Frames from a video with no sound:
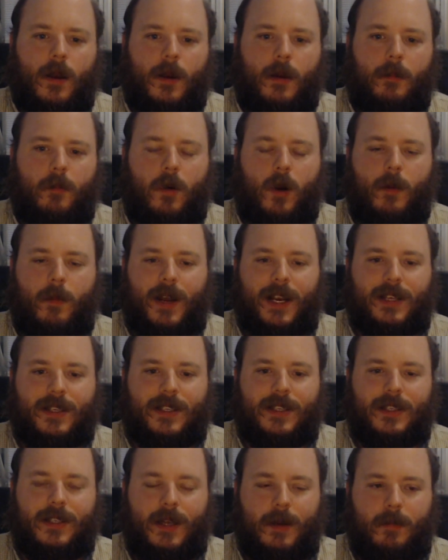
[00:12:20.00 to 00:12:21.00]
probiotic
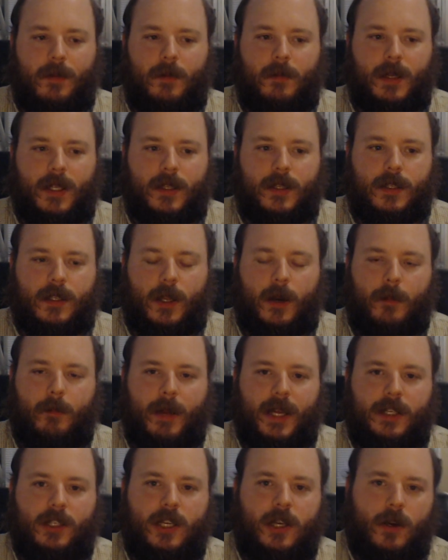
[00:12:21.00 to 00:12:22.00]
supplements that are
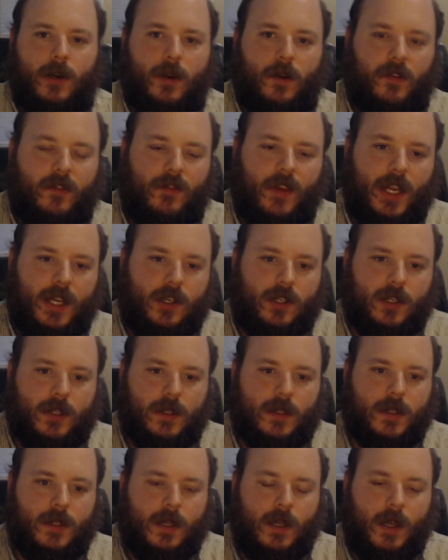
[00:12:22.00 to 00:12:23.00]

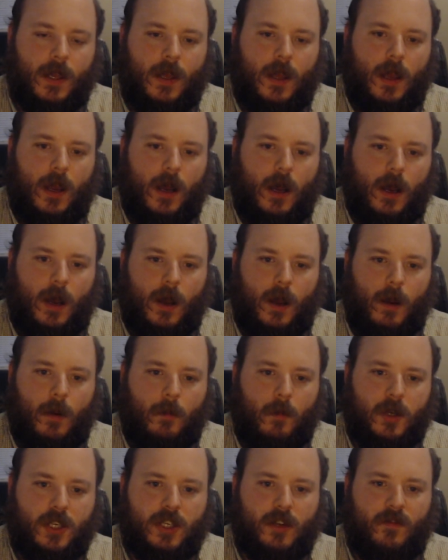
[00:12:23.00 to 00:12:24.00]
bacteriophages,
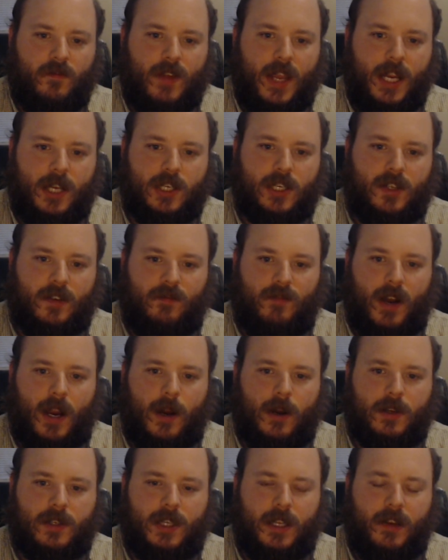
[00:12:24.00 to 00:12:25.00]
which a phage is a
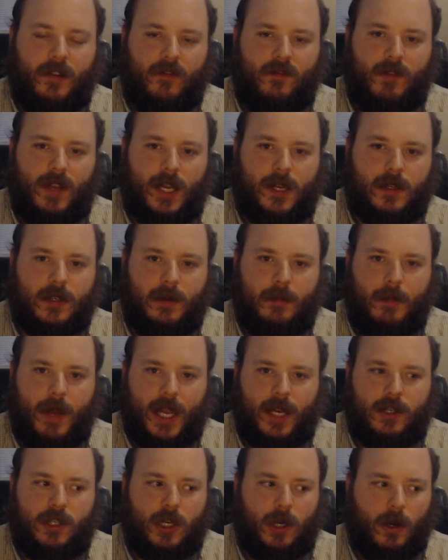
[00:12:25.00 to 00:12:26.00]
virus that infects a
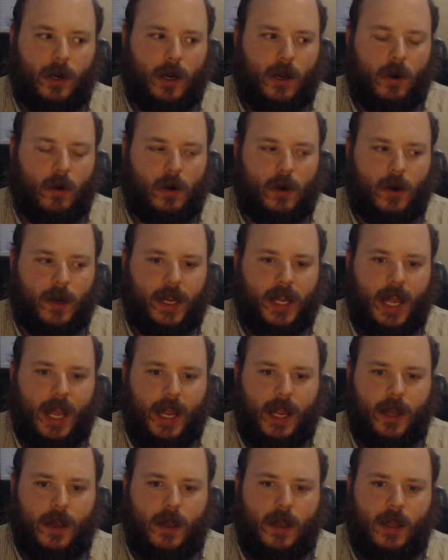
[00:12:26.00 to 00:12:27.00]
bacteria or an
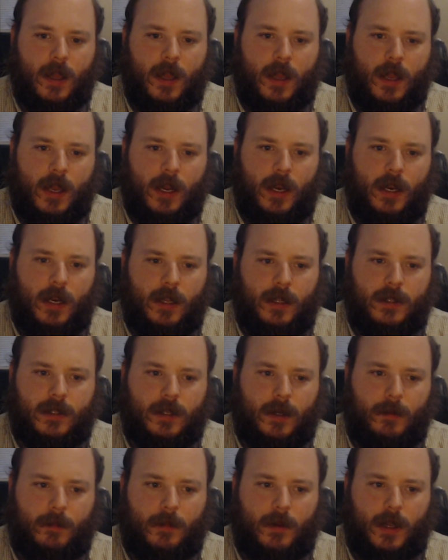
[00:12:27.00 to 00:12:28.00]
archaea and
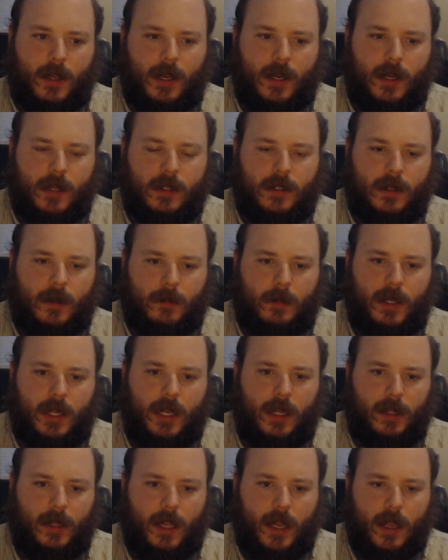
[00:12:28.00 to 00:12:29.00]
can end up
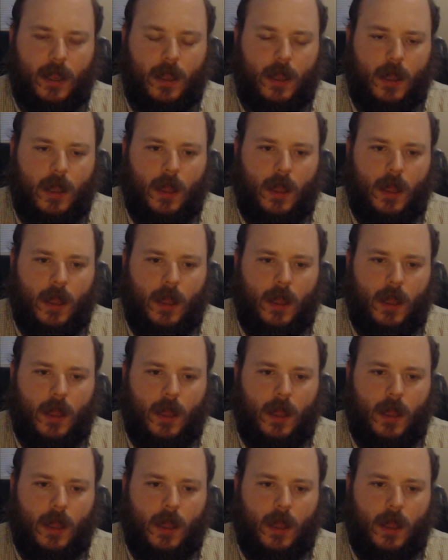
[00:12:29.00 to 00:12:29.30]
killing it.